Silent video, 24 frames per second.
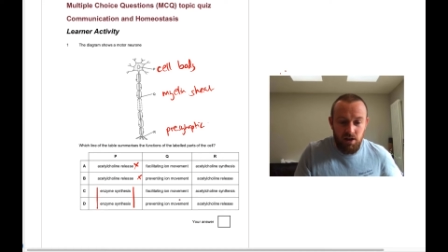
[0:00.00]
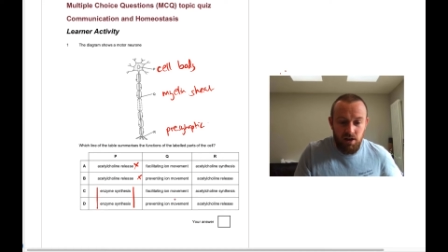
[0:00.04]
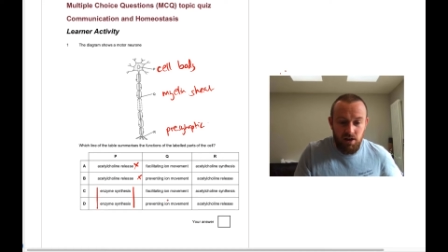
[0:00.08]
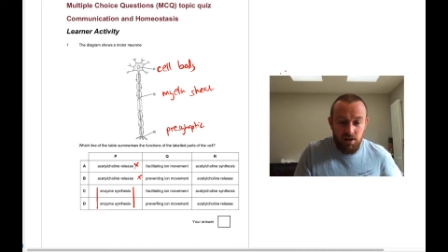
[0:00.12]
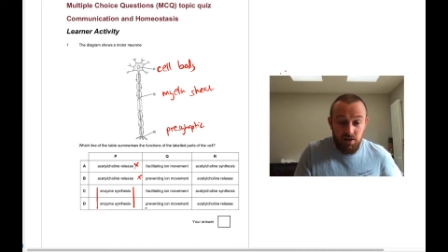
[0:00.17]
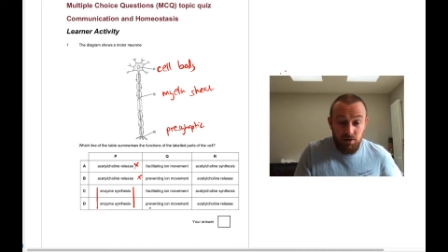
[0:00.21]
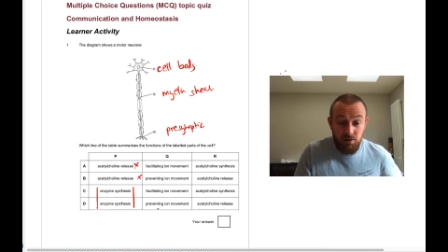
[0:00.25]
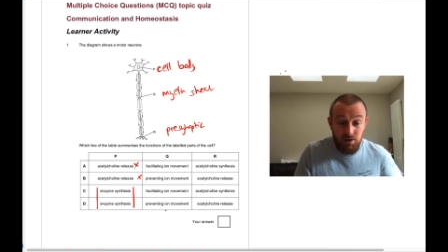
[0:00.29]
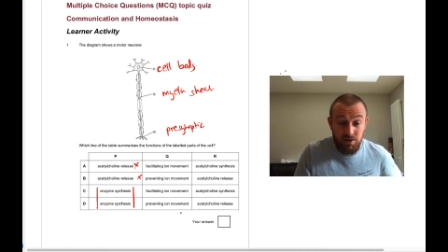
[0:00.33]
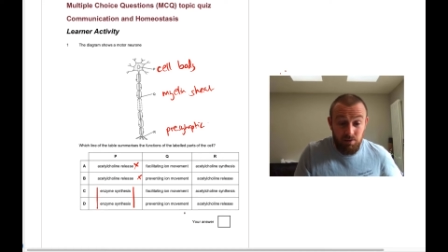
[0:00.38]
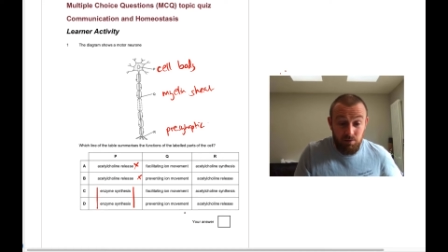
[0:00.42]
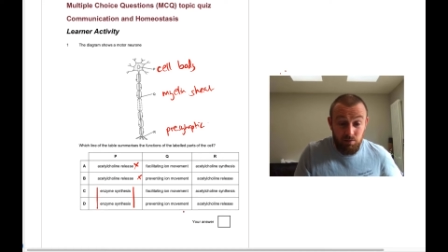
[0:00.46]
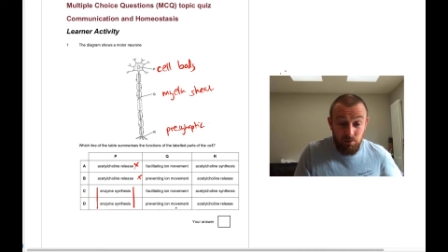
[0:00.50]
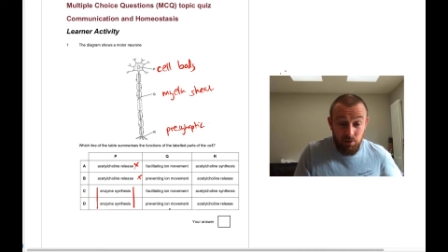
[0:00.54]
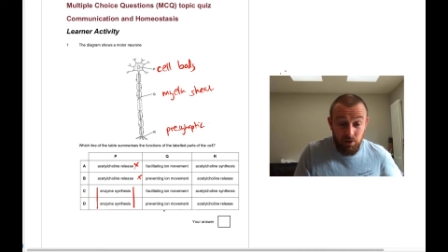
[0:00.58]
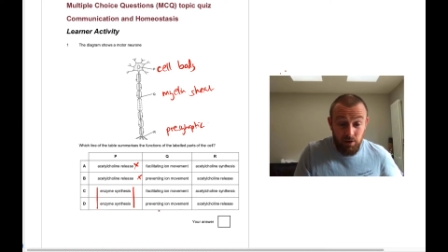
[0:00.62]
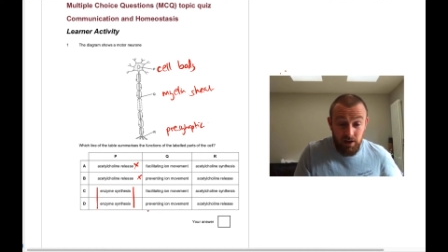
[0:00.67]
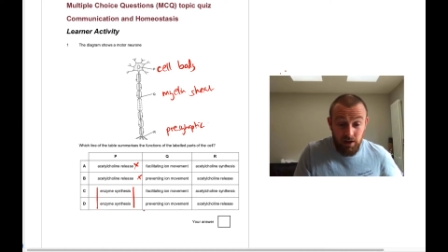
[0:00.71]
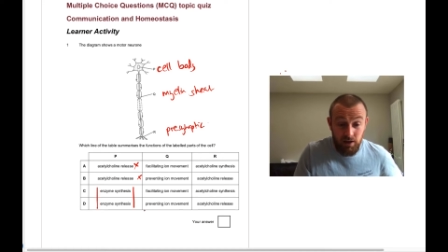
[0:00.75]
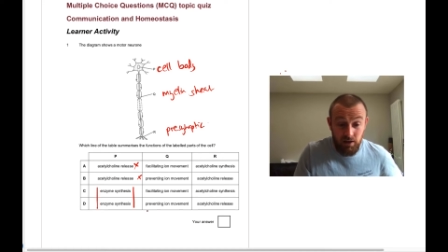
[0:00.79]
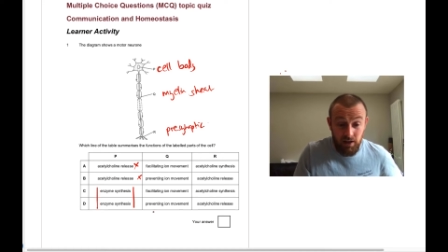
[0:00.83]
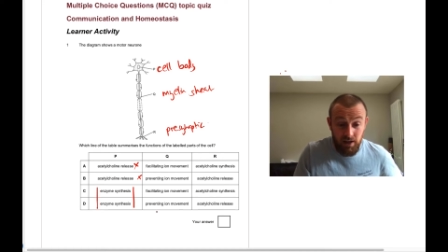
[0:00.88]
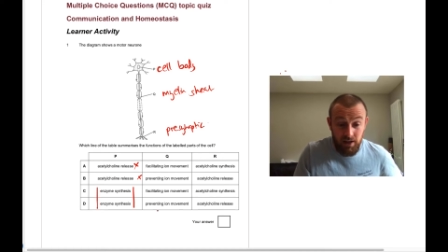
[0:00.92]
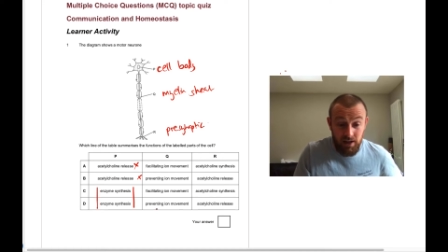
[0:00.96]
So it's
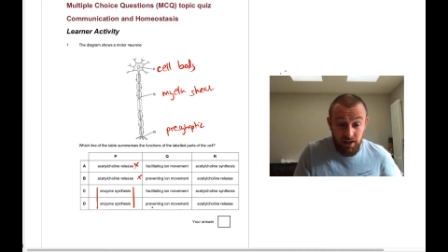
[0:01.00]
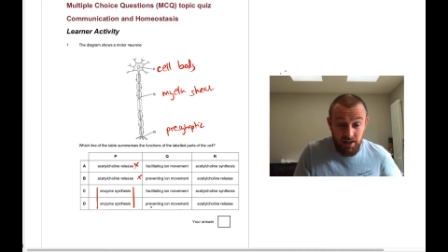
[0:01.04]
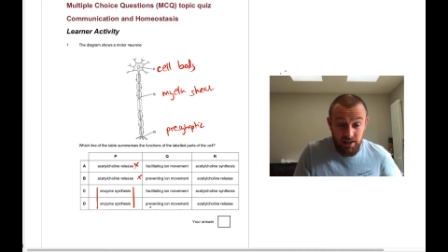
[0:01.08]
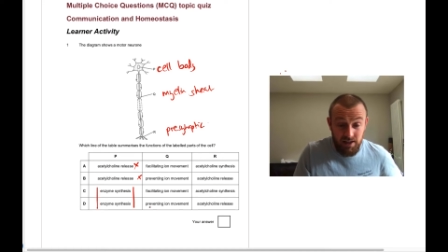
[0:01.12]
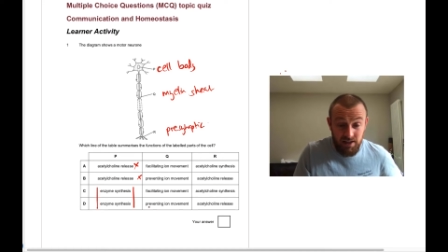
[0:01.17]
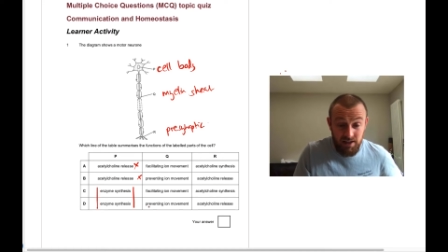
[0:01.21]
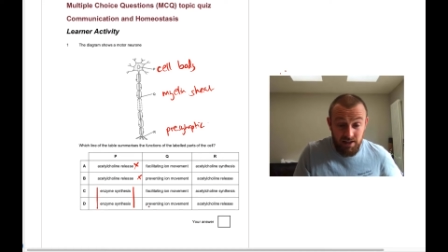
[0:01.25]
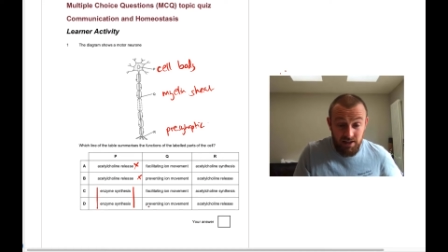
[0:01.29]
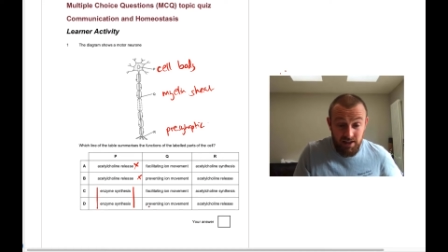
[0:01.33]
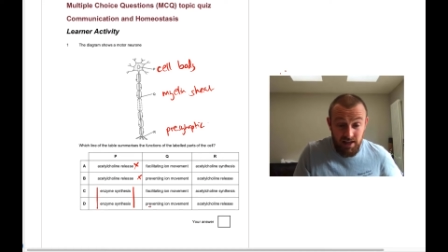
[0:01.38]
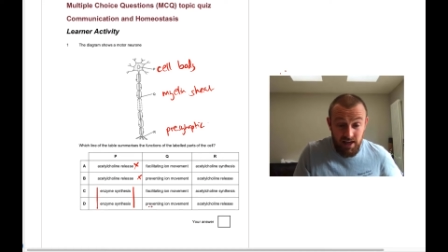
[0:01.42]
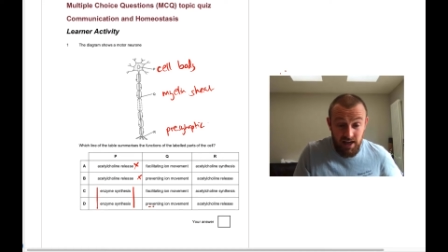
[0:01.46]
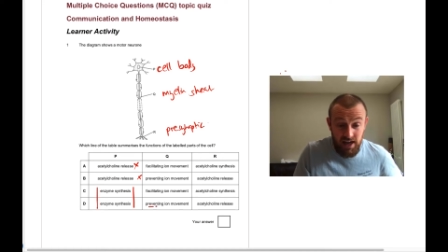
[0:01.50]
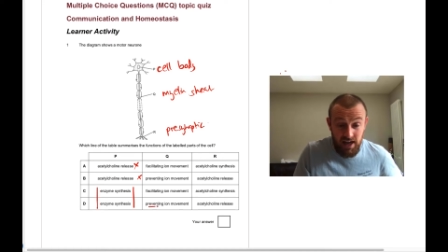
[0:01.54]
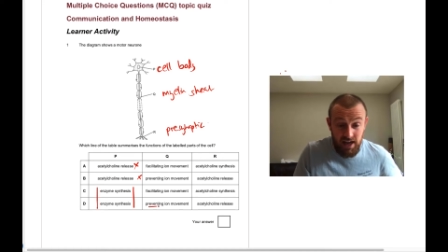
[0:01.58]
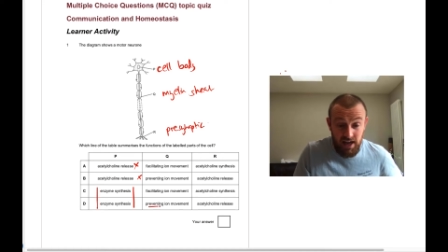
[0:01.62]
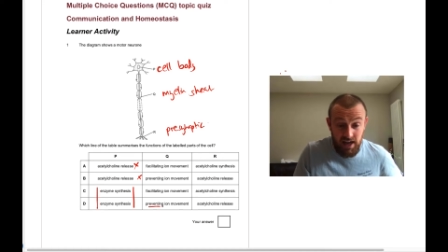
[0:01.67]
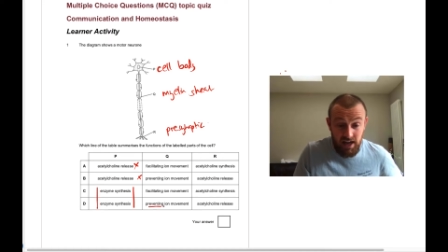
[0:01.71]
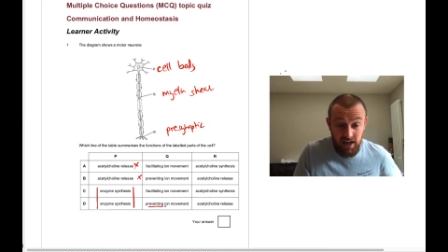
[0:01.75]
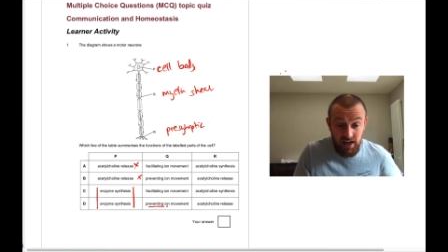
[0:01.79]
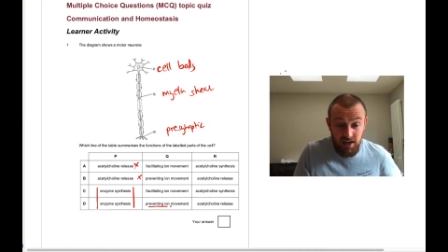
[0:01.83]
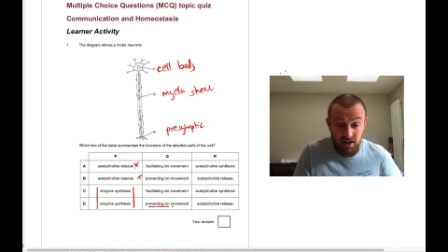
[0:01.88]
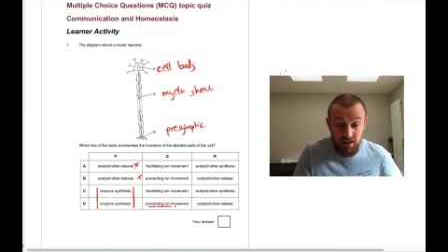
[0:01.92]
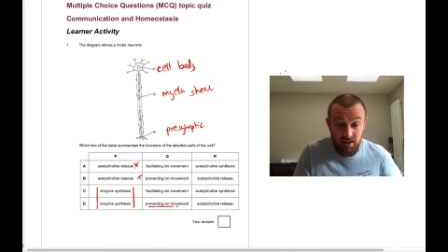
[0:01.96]
looking like it's
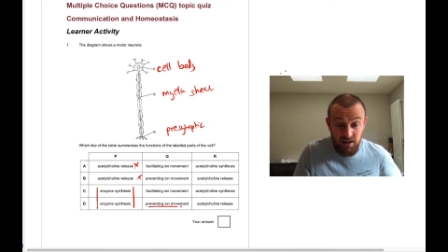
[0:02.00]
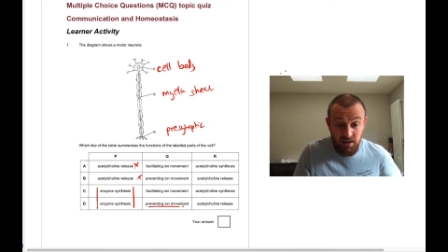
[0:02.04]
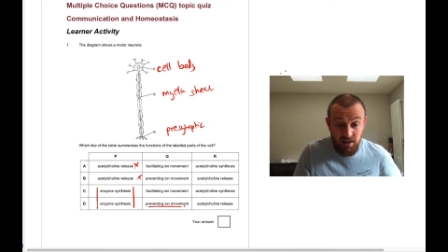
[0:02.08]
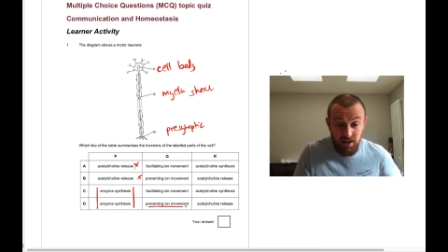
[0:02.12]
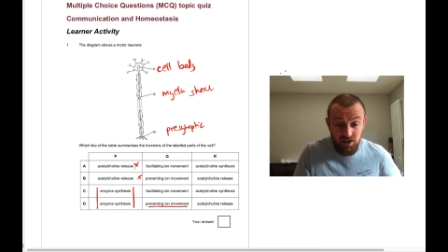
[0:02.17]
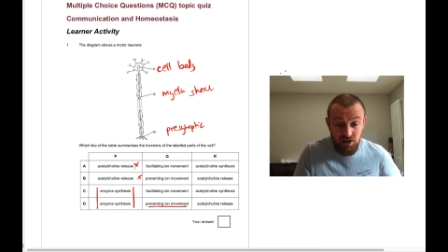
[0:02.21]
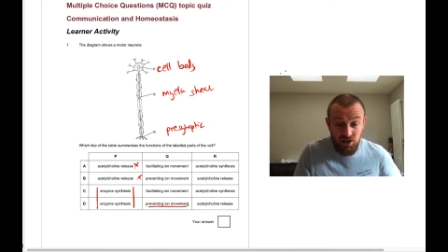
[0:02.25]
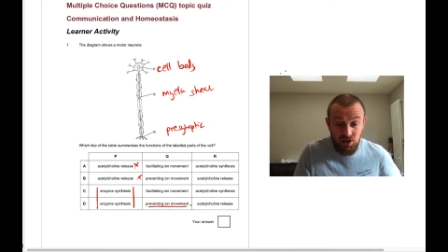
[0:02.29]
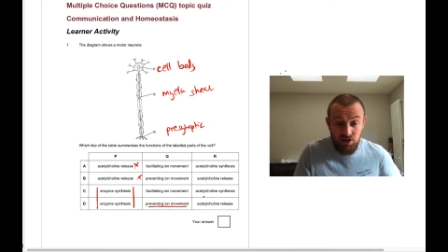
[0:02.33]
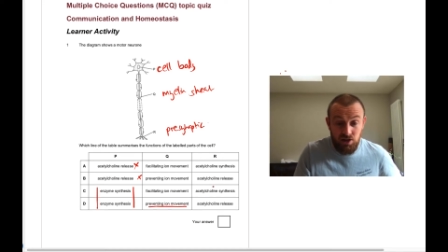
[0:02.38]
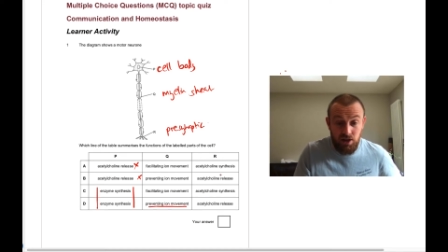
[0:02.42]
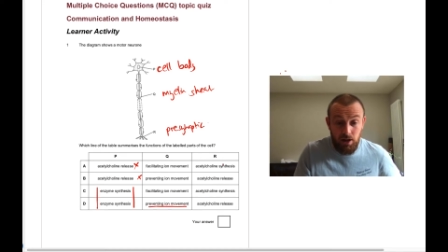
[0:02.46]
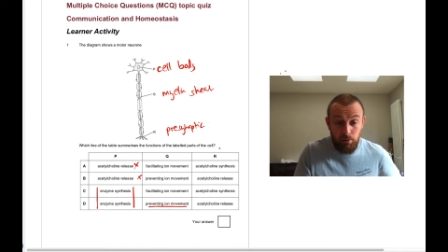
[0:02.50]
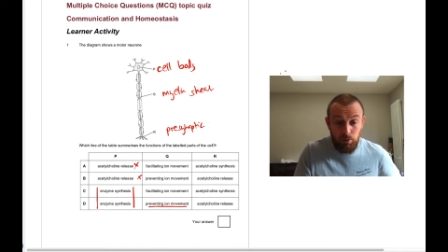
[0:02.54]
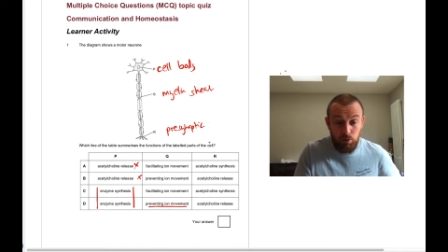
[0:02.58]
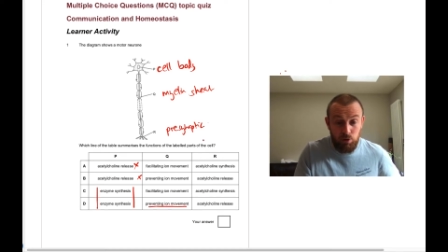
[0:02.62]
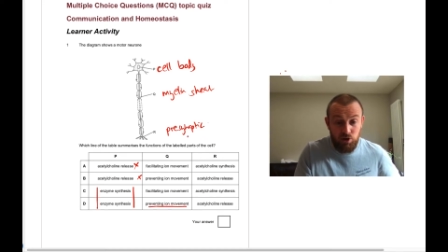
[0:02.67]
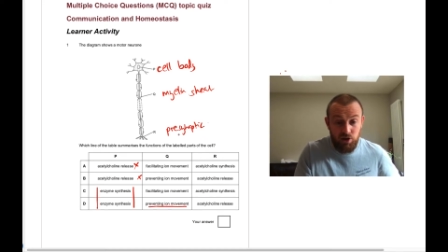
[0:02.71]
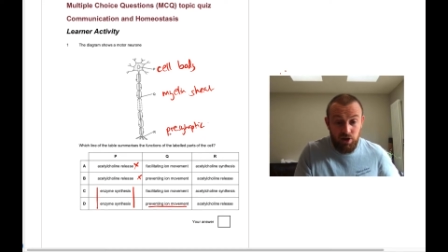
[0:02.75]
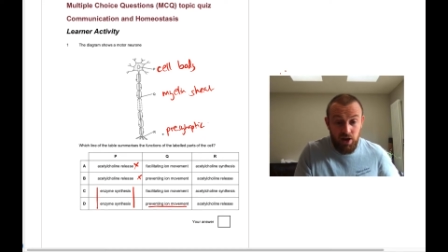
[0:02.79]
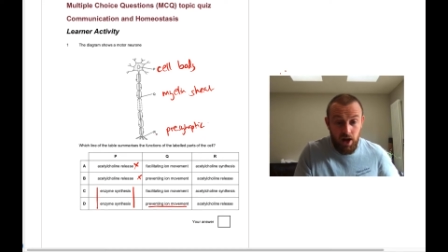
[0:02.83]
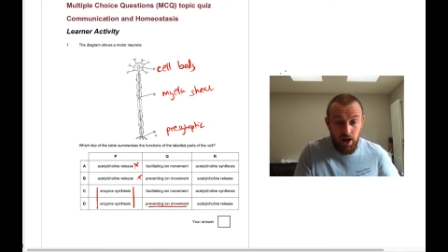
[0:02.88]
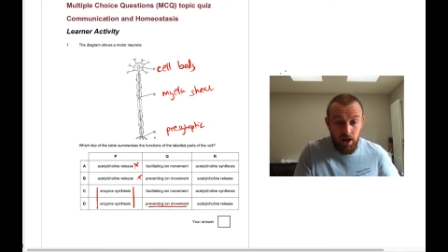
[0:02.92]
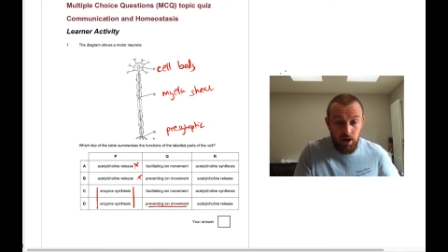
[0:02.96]
D, and let's just double
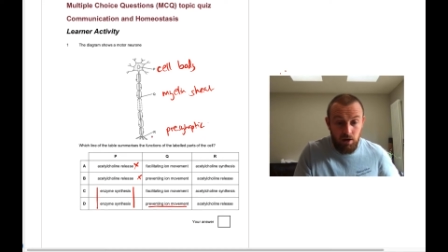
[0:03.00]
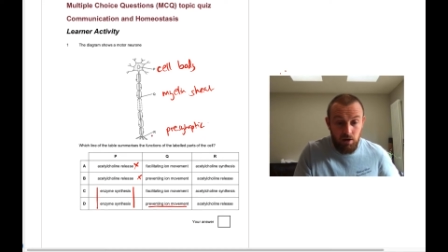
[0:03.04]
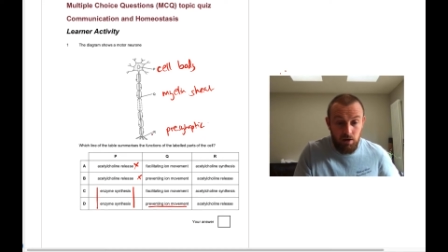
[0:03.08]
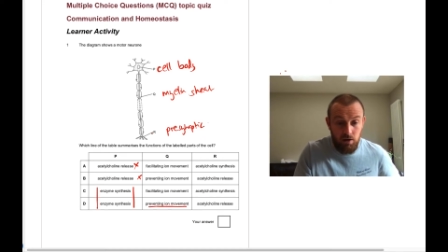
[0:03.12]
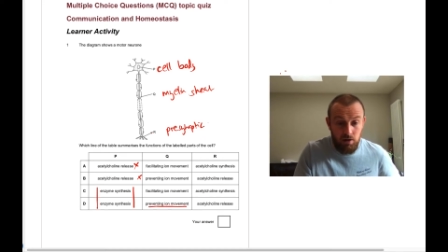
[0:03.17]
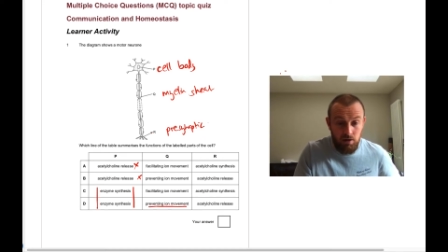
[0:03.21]
check.